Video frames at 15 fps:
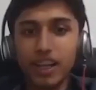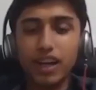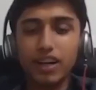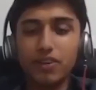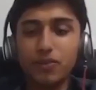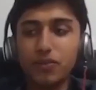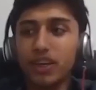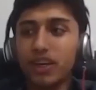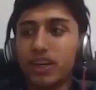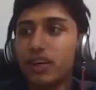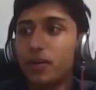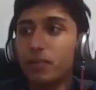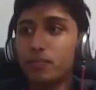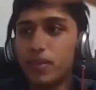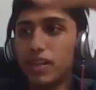that
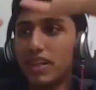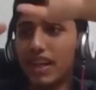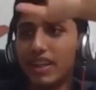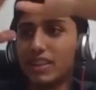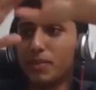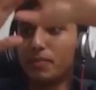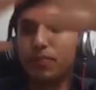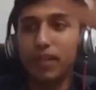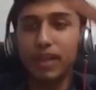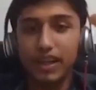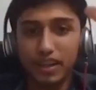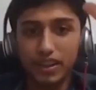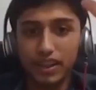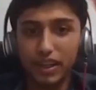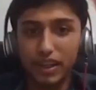that's
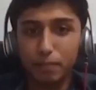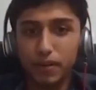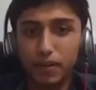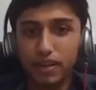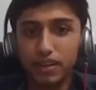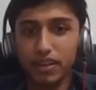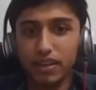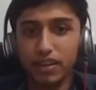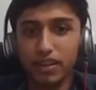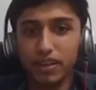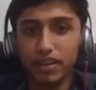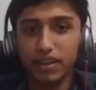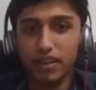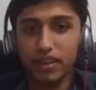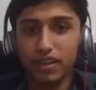completely 3D printed,
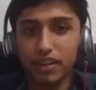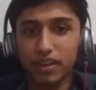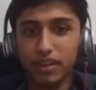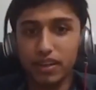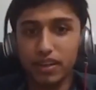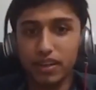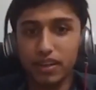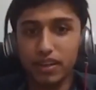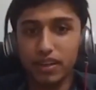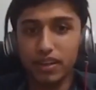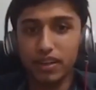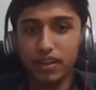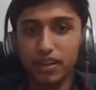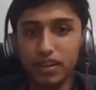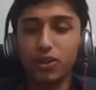and it's all
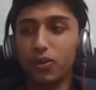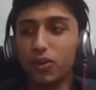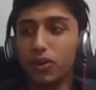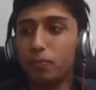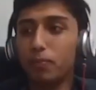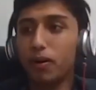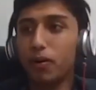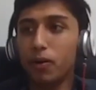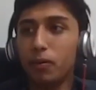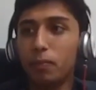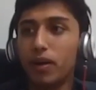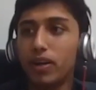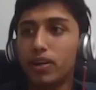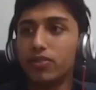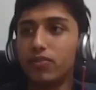powered by Arduino,
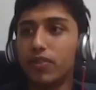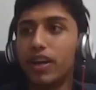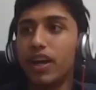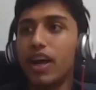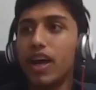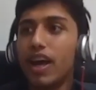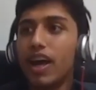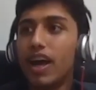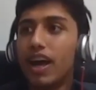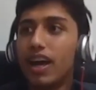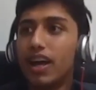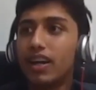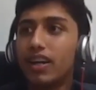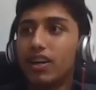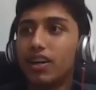all parts of it.
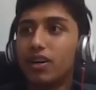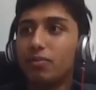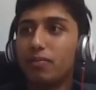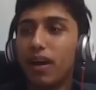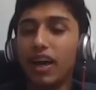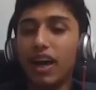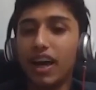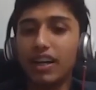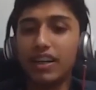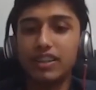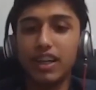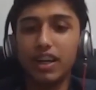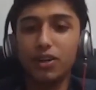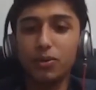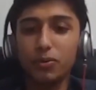And I
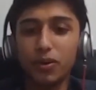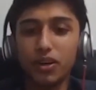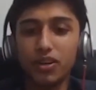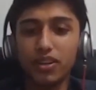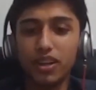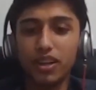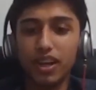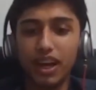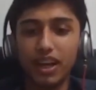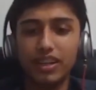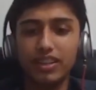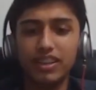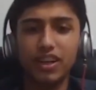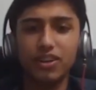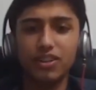decided
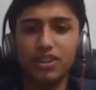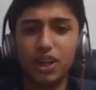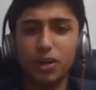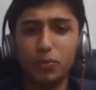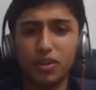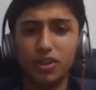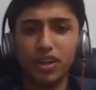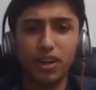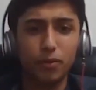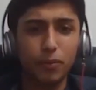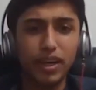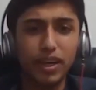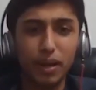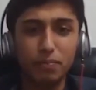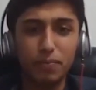to start working on a
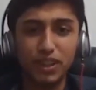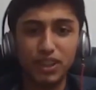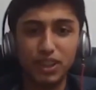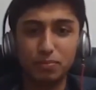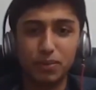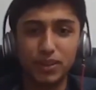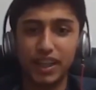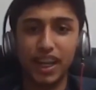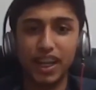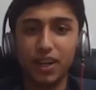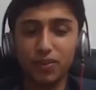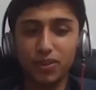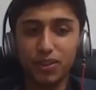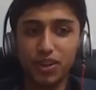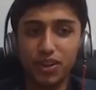very ambitious project.
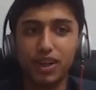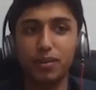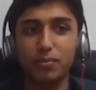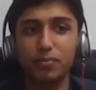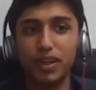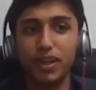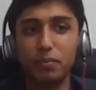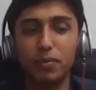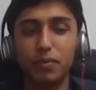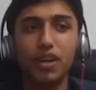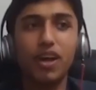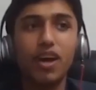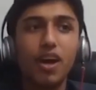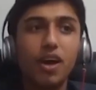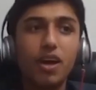I never thought I'd complete it,
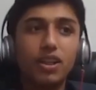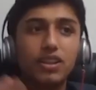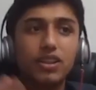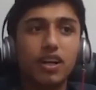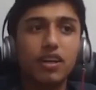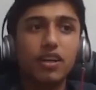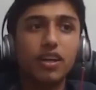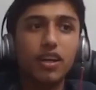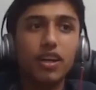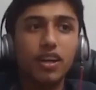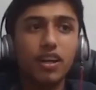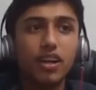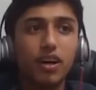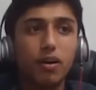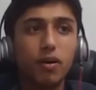but starting
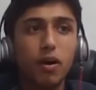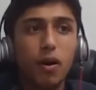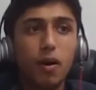in